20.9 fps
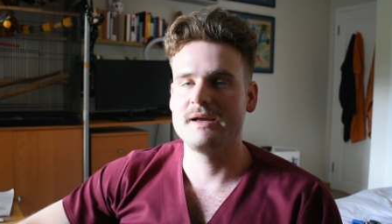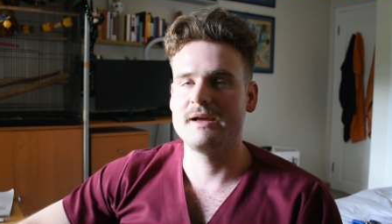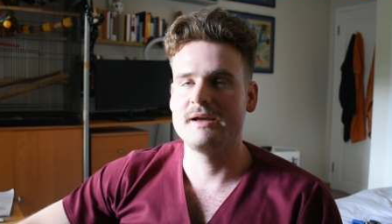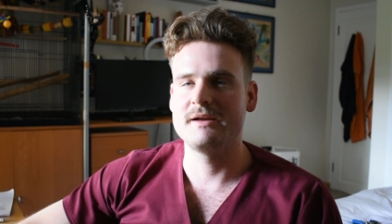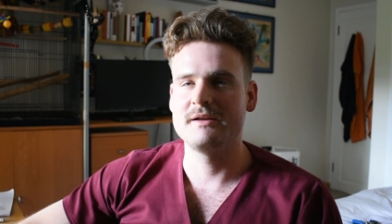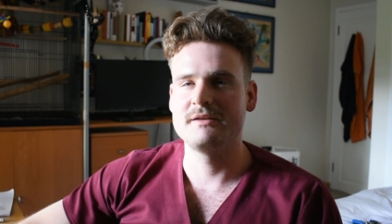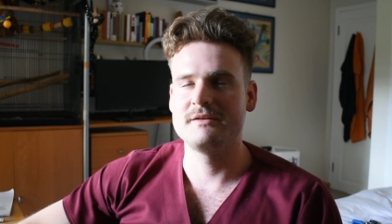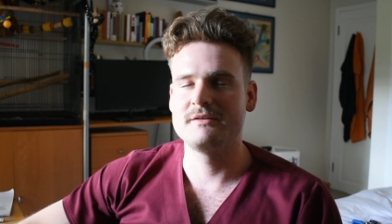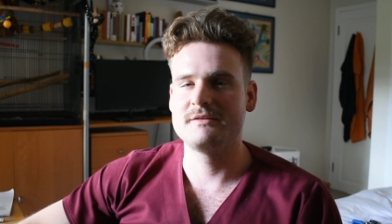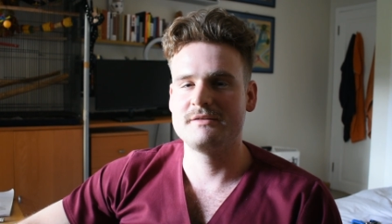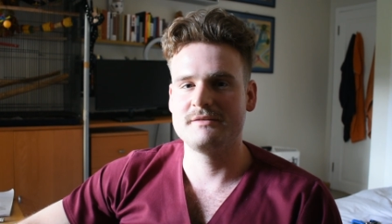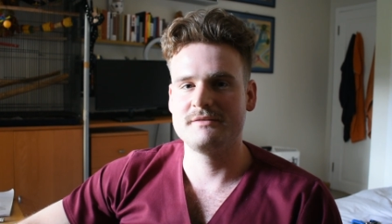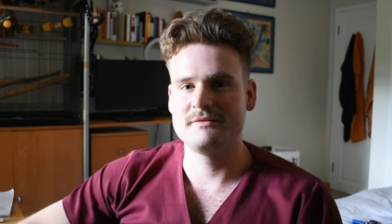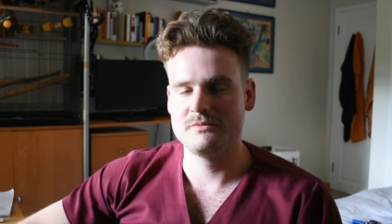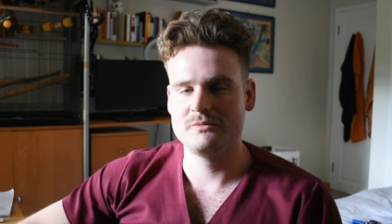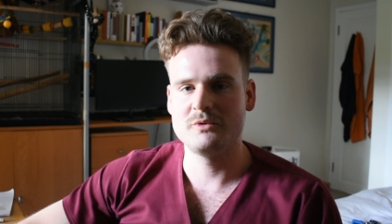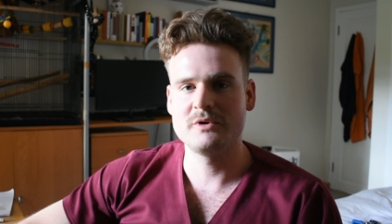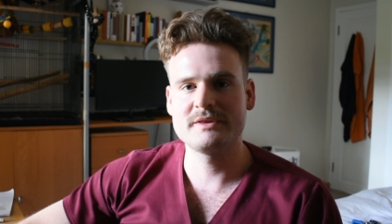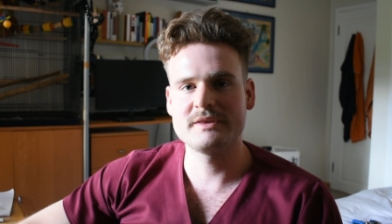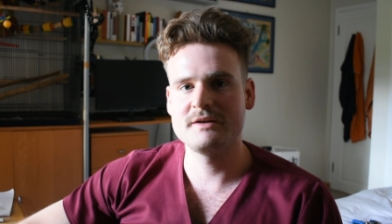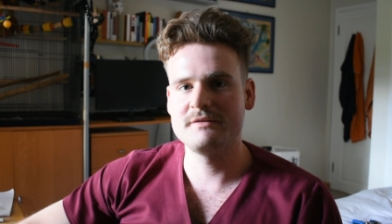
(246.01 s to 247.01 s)
and
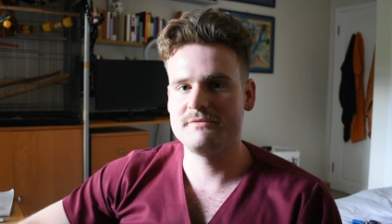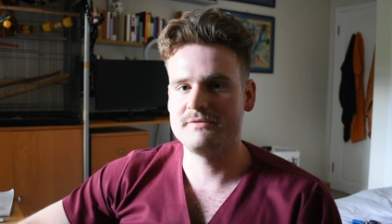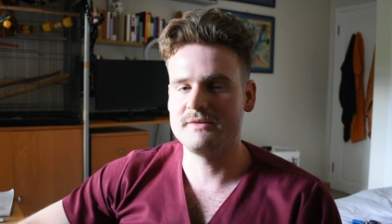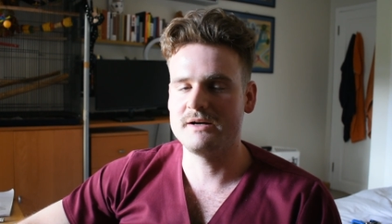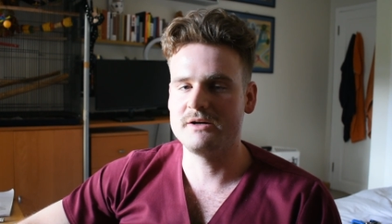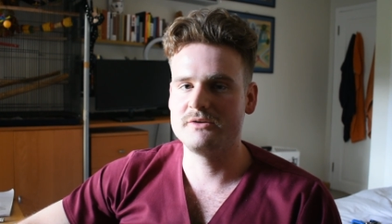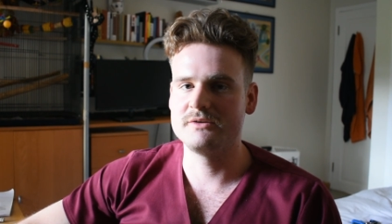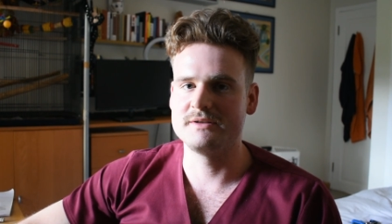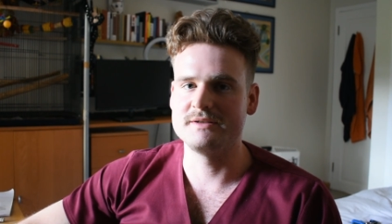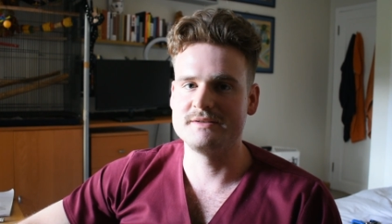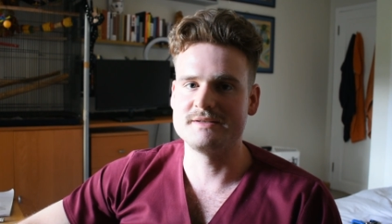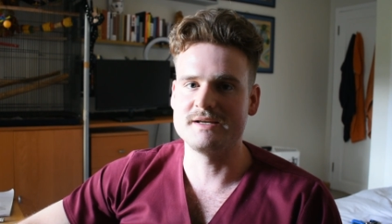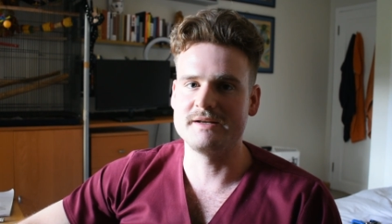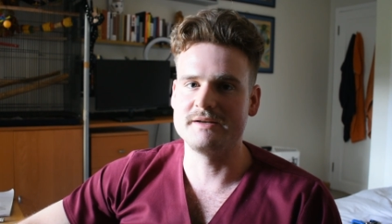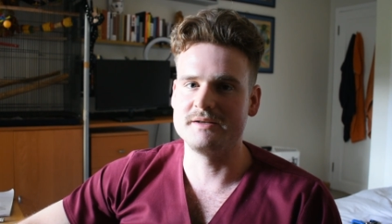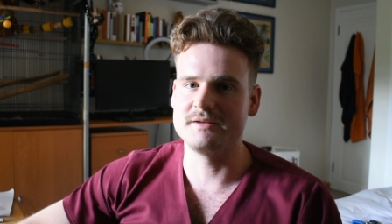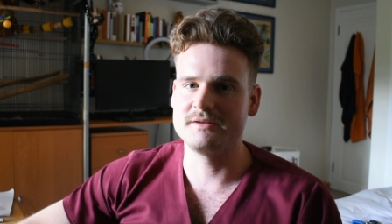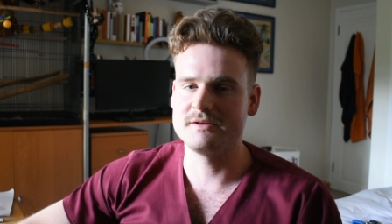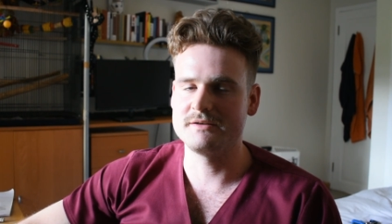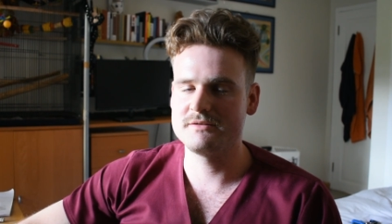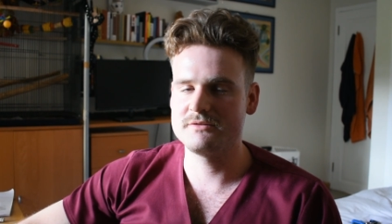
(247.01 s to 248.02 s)
what they found is that
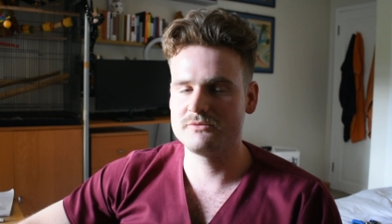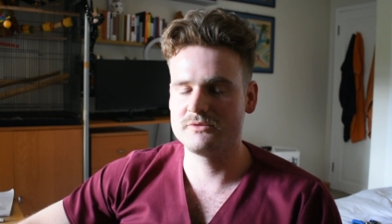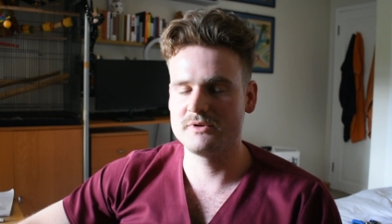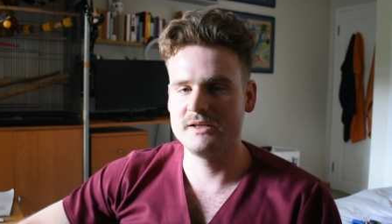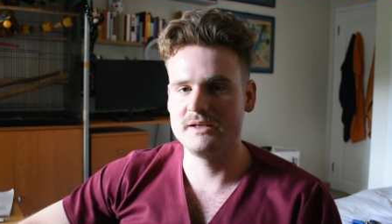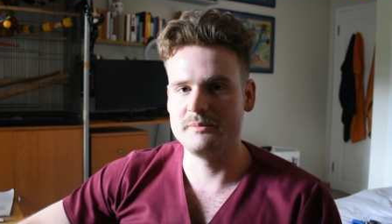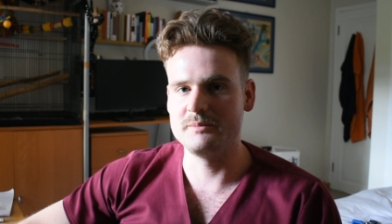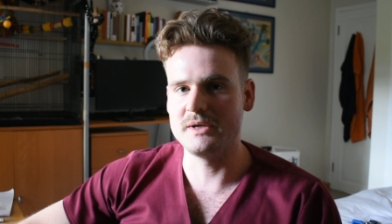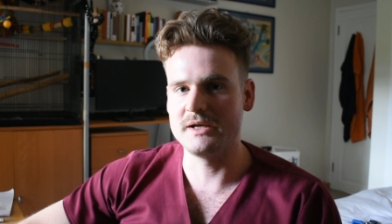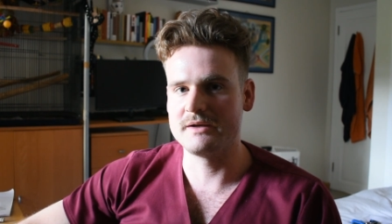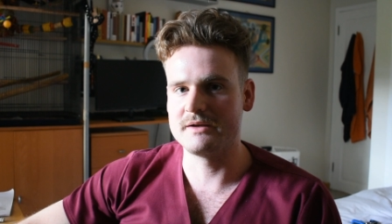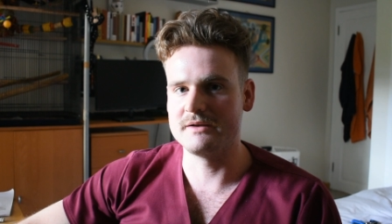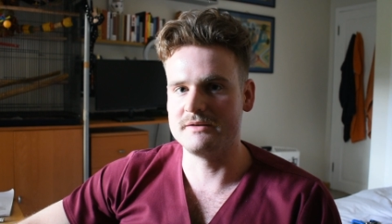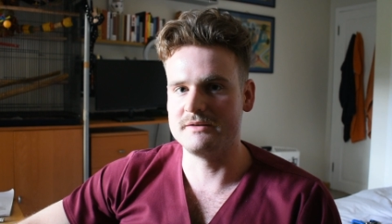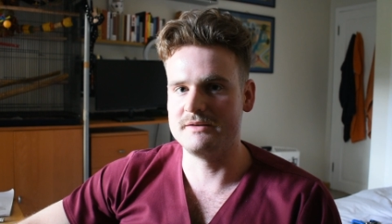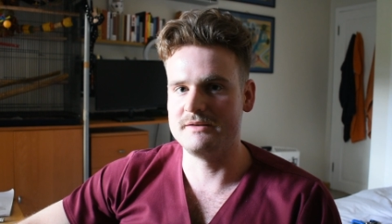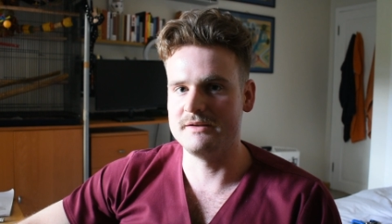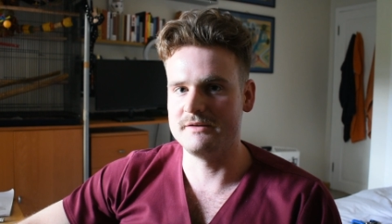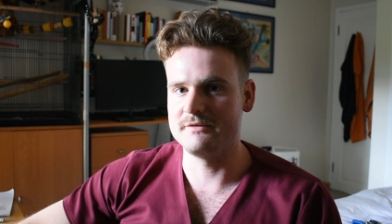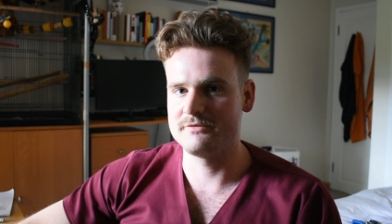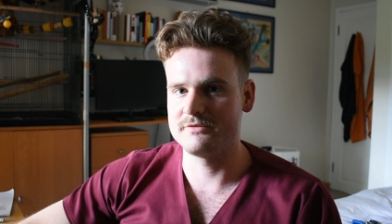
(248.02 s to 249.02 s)
it doesn't really make a
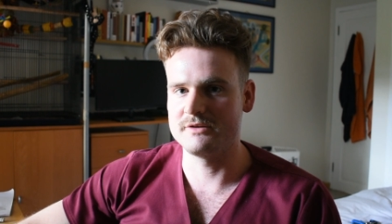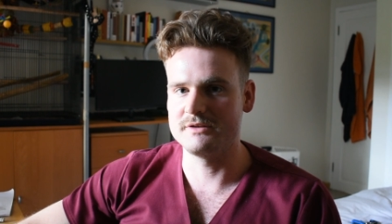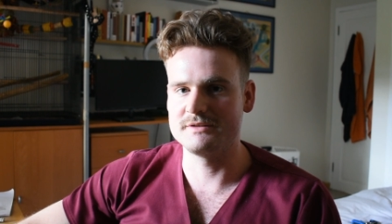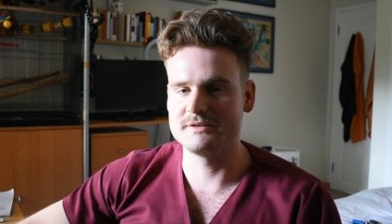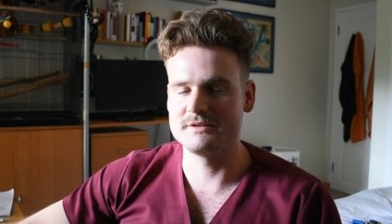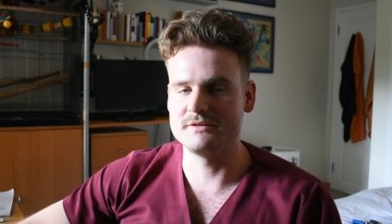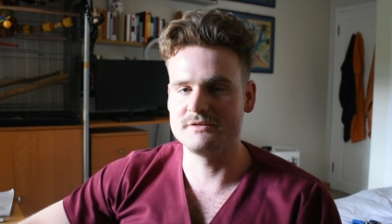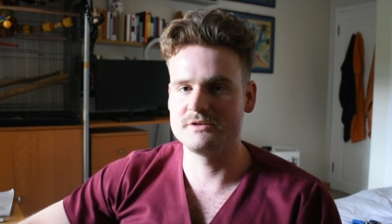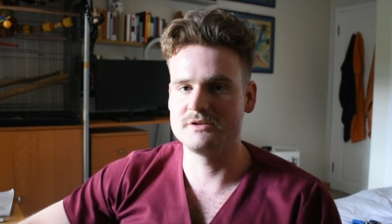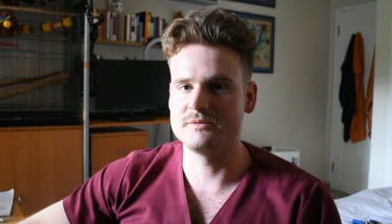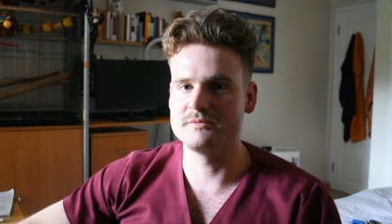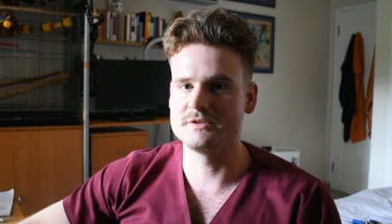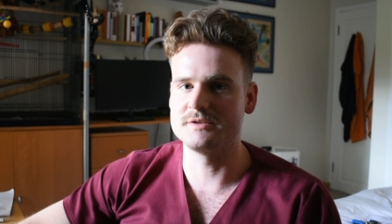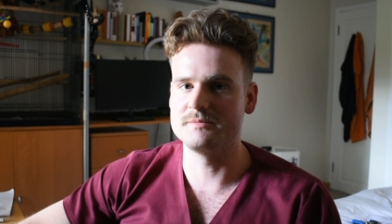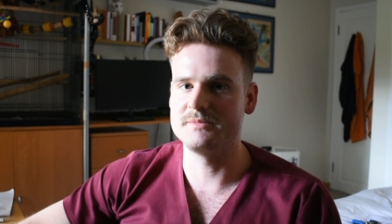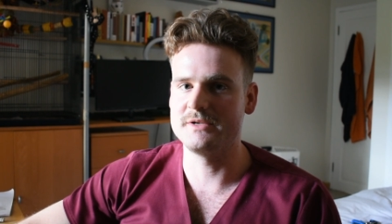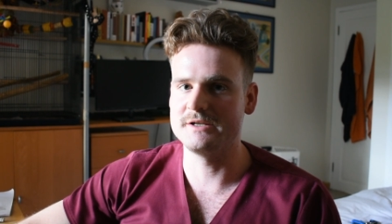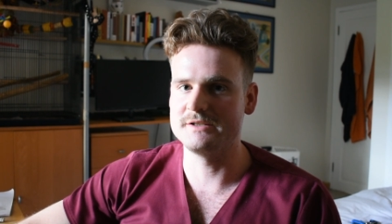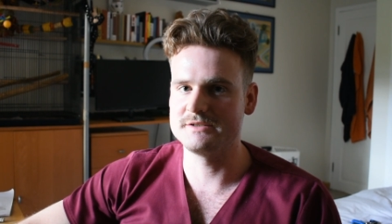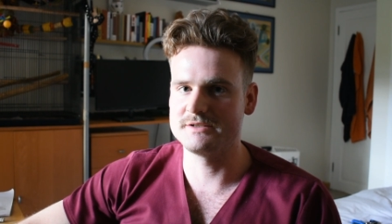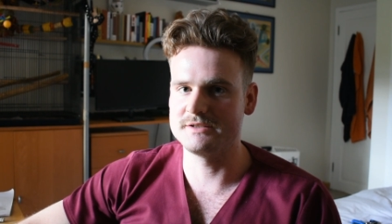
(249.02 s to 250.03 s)
difference in terms of
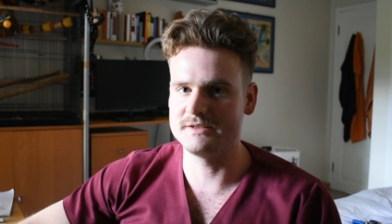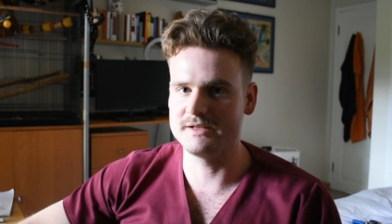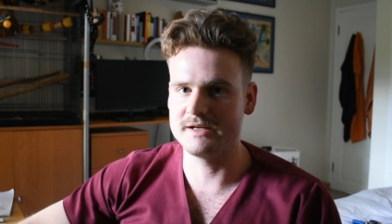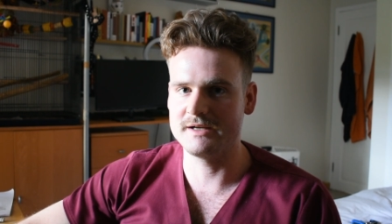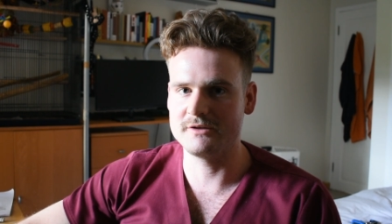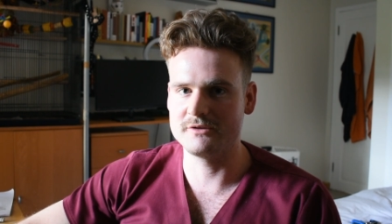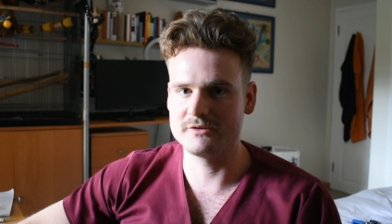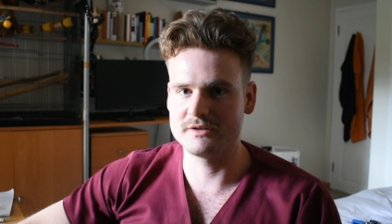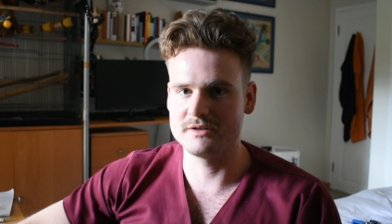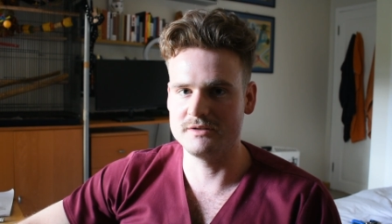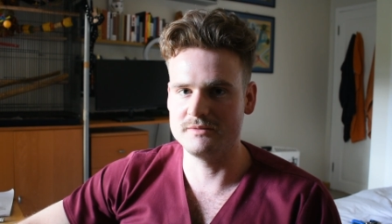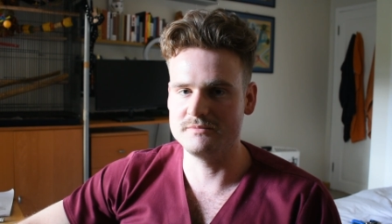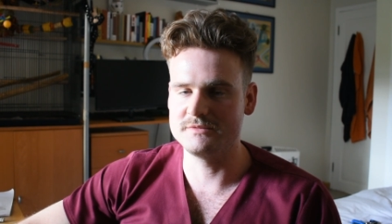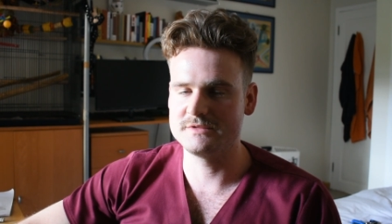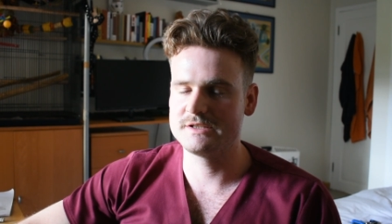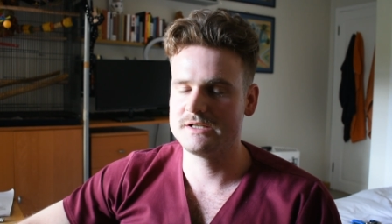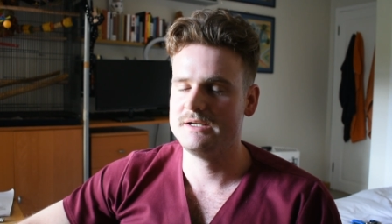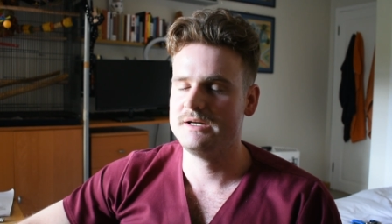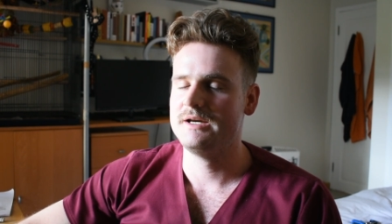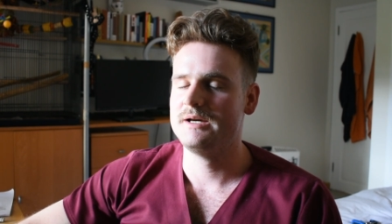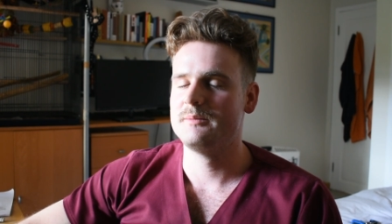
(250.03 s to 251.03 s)
patient outcomes.